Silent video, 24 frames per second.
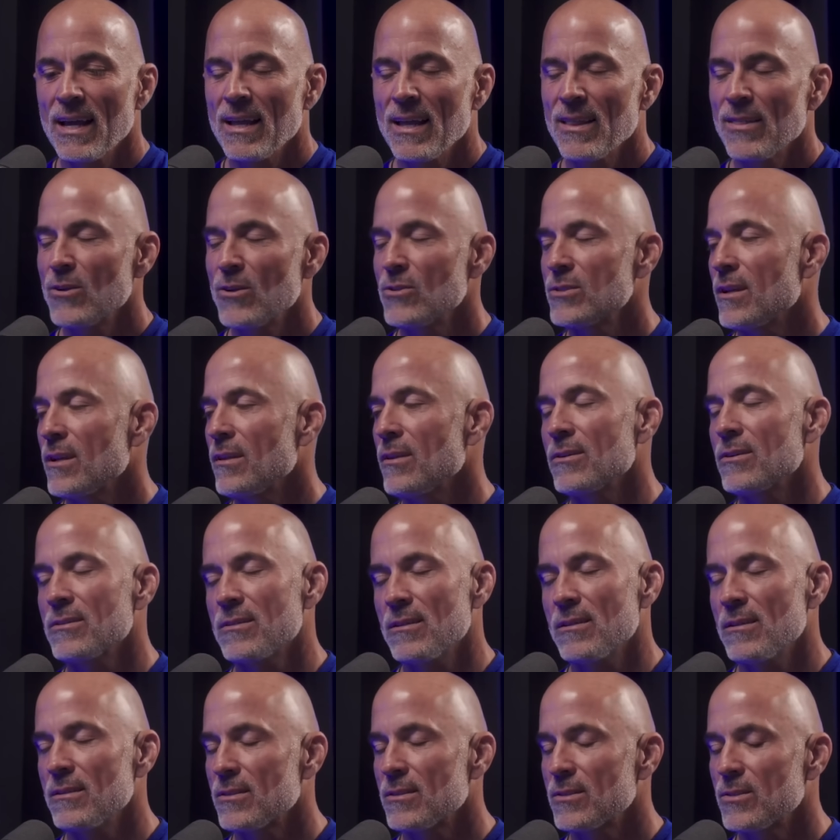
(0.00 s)
There's
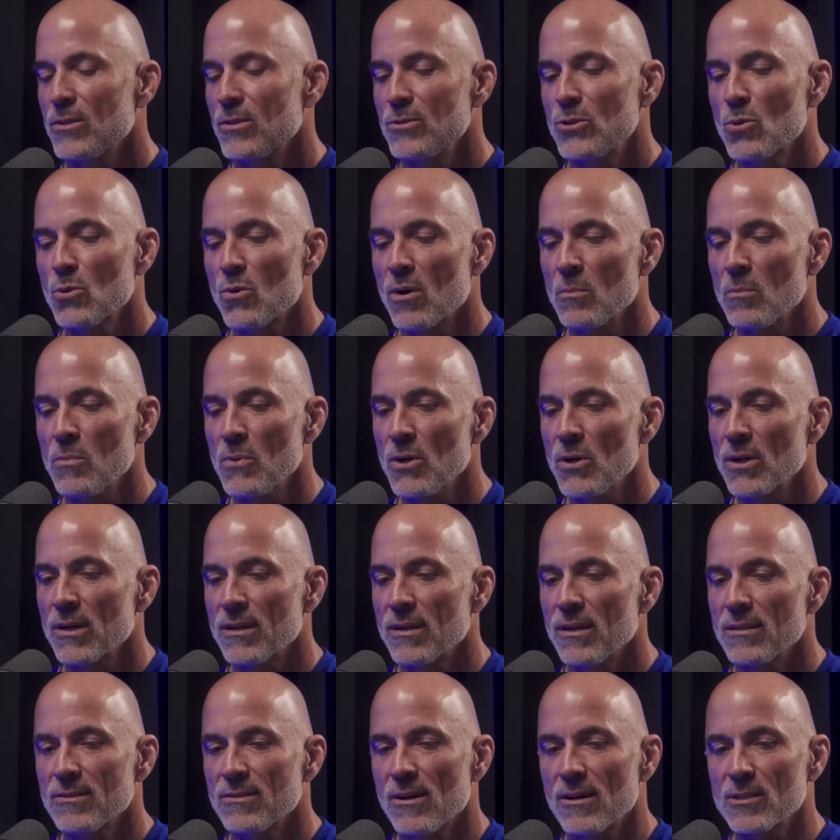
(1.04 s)
a short book
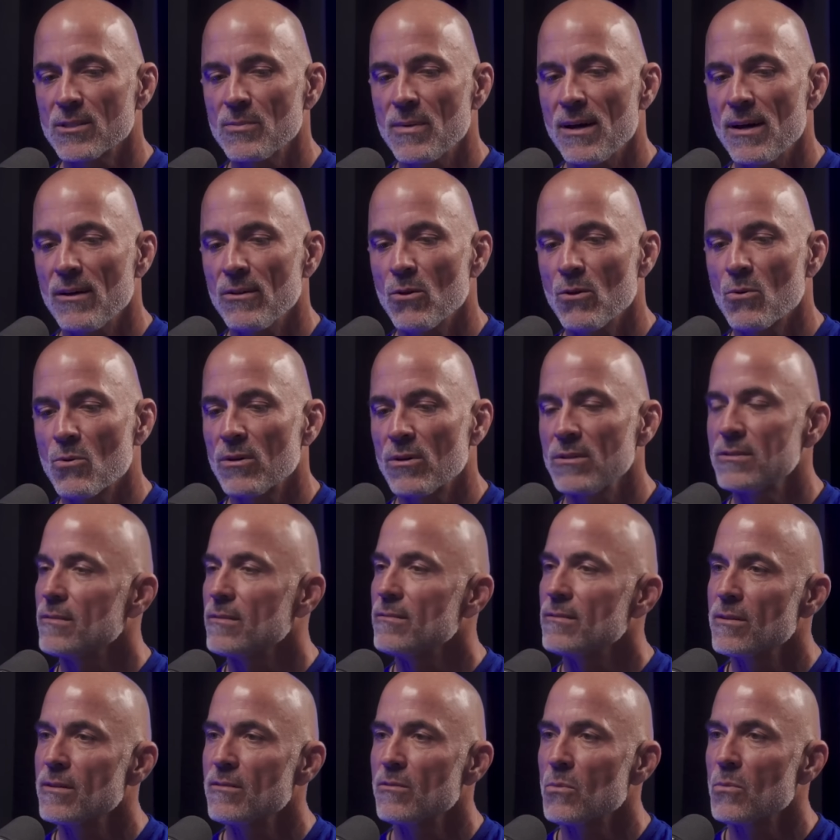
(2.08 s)
that talks about Lawrence
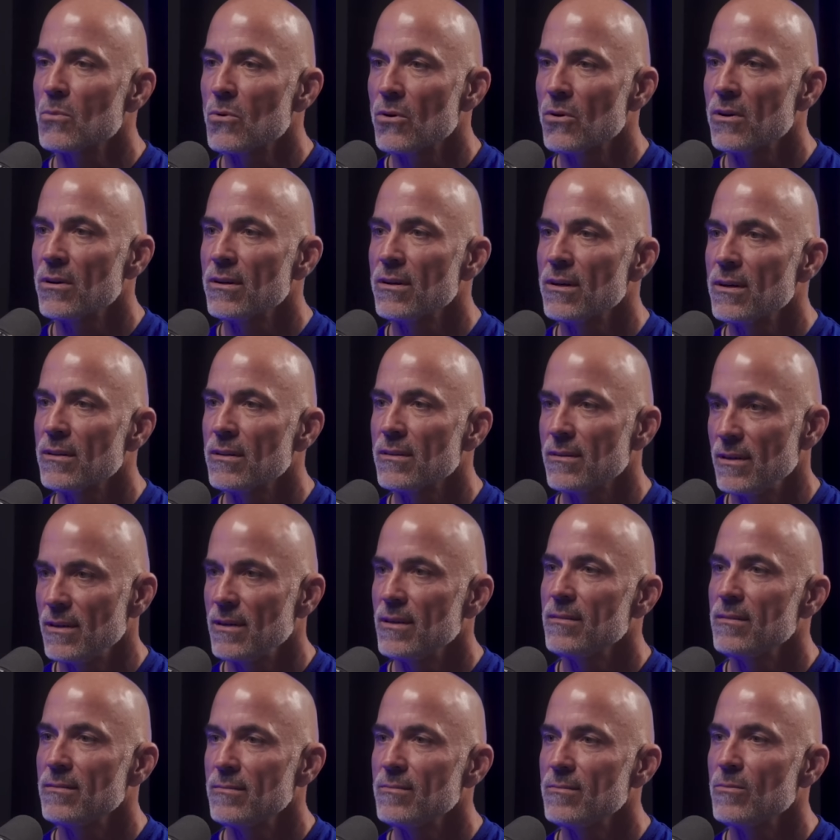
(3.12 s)
of Livermore
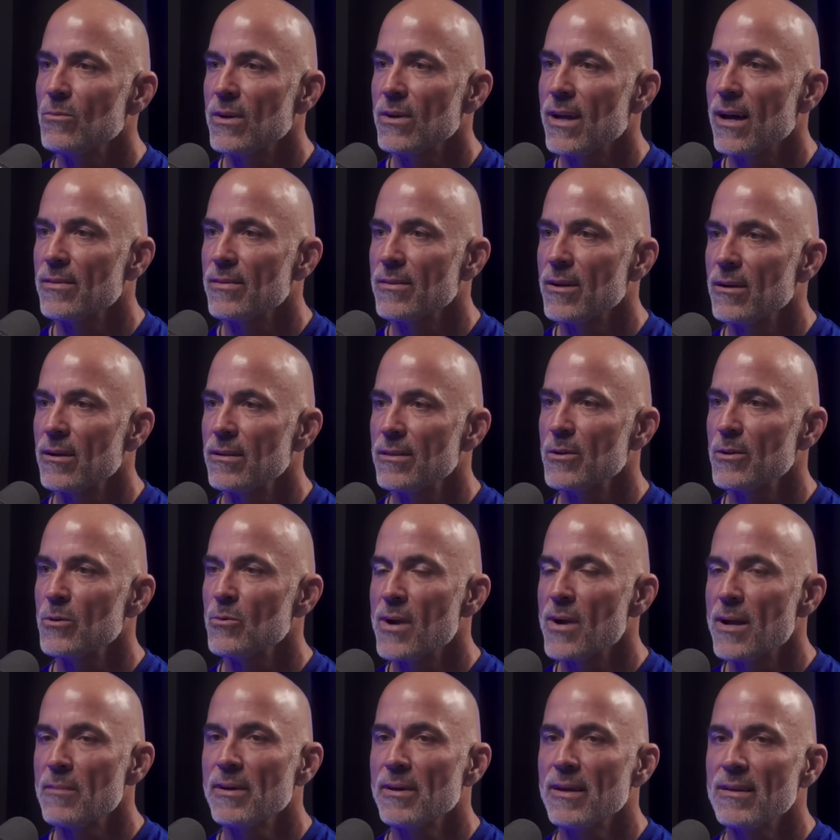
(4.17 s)
that went out there in the
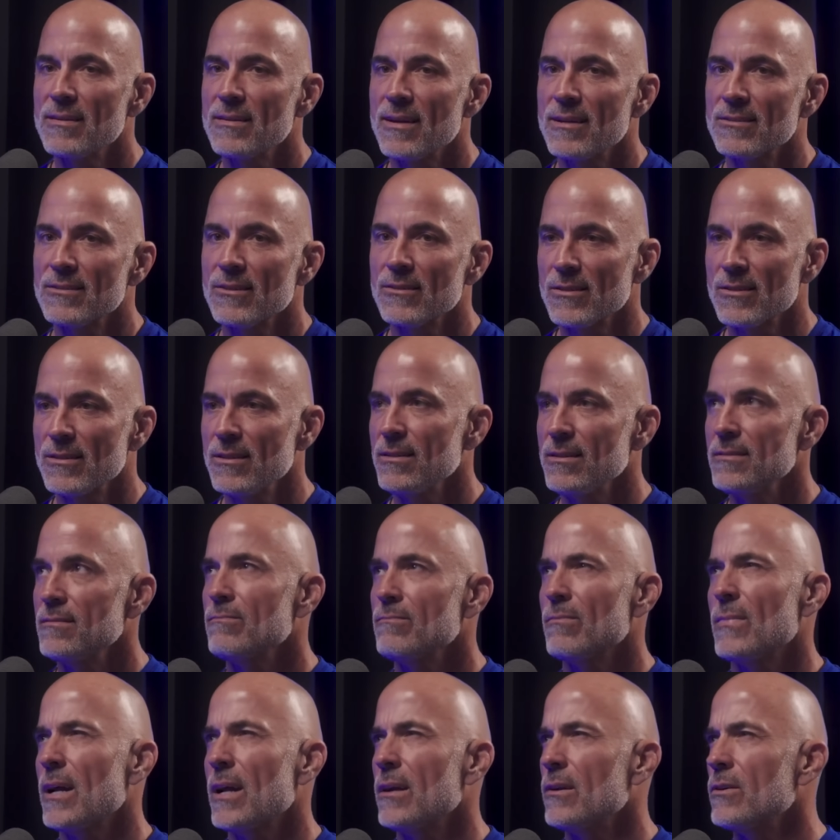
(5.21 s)
Arabian desert that,
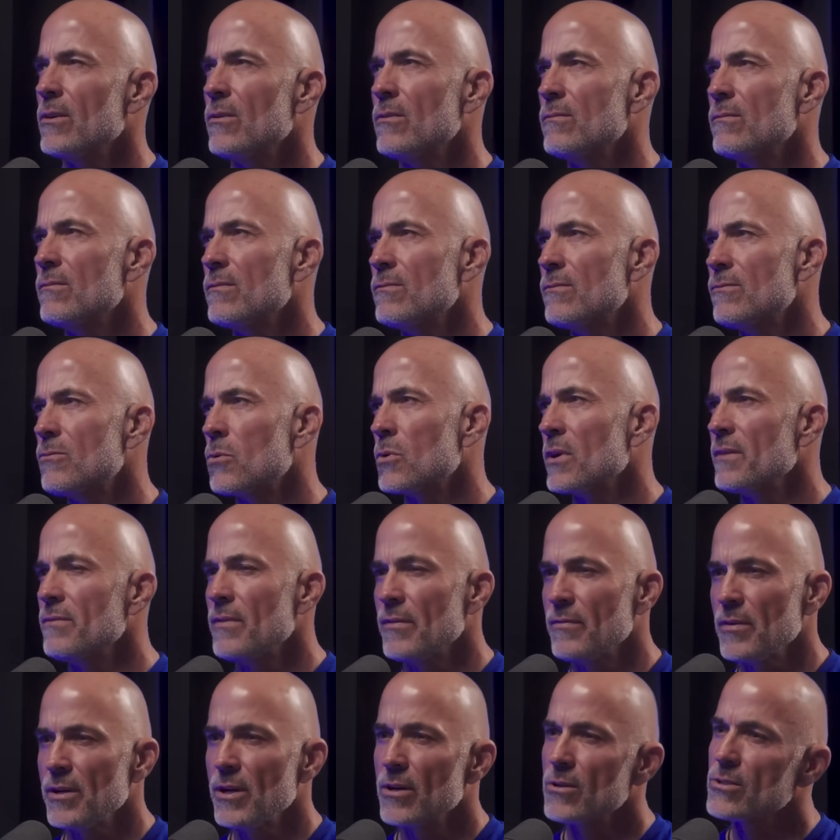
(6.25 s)
40,
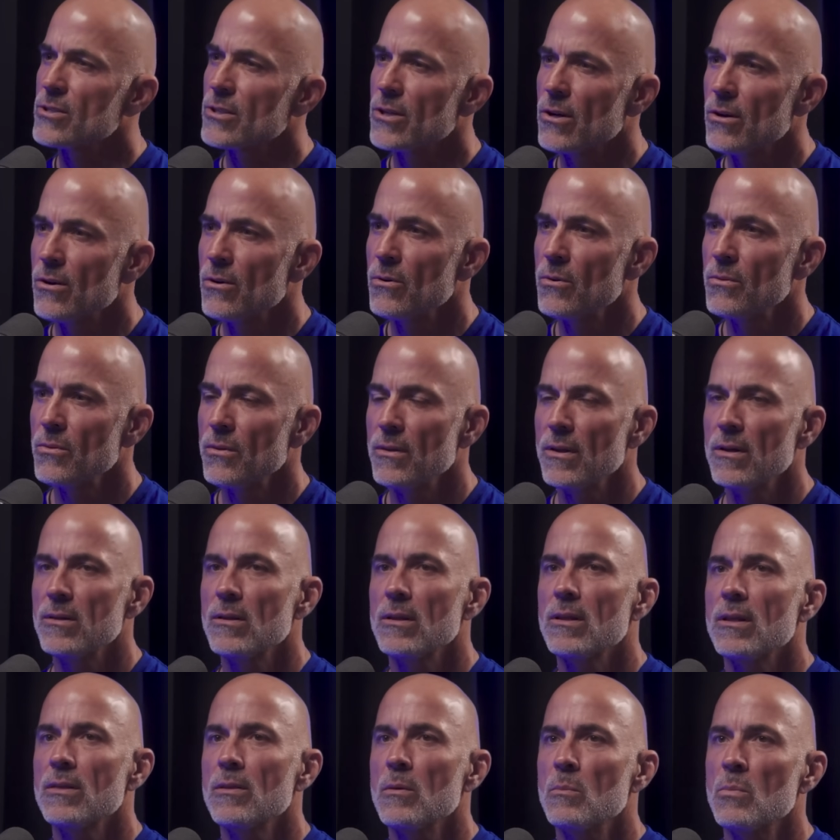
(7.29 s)
50 years ago,
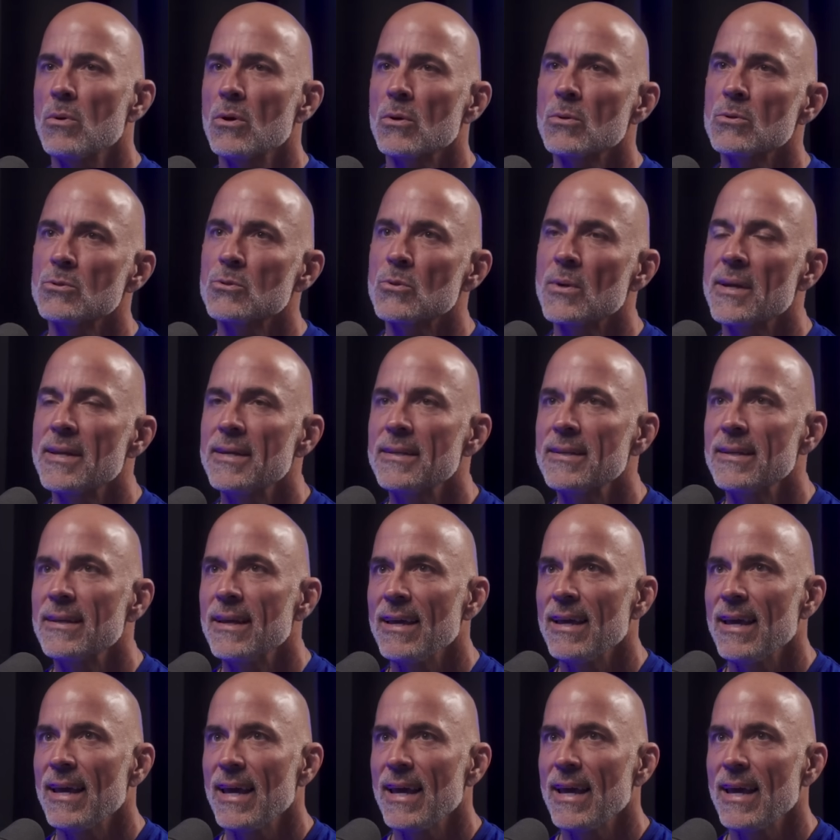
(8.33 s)
the book was written.